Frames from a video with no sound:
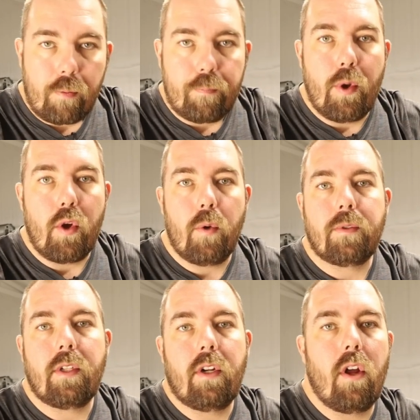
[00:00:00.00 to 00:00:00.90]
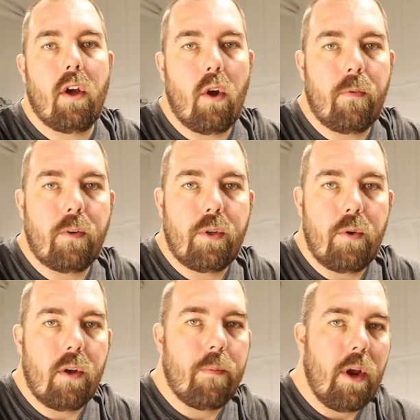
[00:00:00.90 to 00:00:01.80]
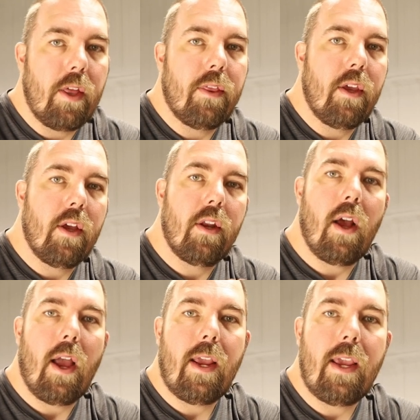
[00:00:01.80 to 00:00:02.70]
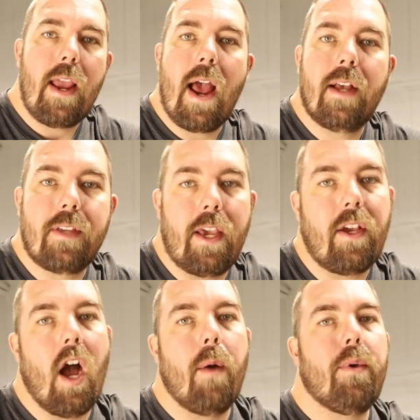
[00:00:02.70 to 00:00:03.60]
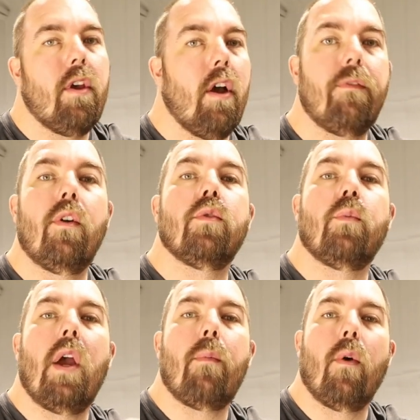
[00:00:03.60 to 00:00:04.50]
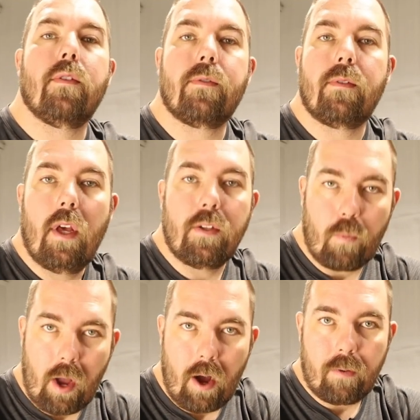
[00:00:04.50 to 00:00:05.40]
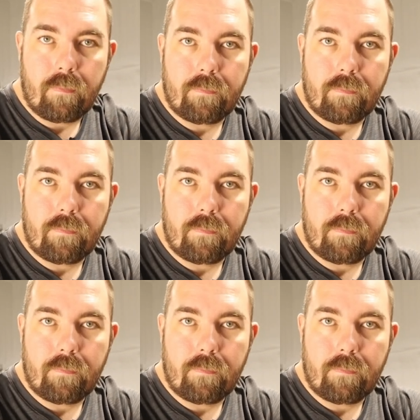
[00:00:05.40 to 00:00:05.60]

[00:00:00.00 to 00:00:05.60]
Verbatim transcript: boom, send it on over to him, and then he has a copy of those waypoints as well.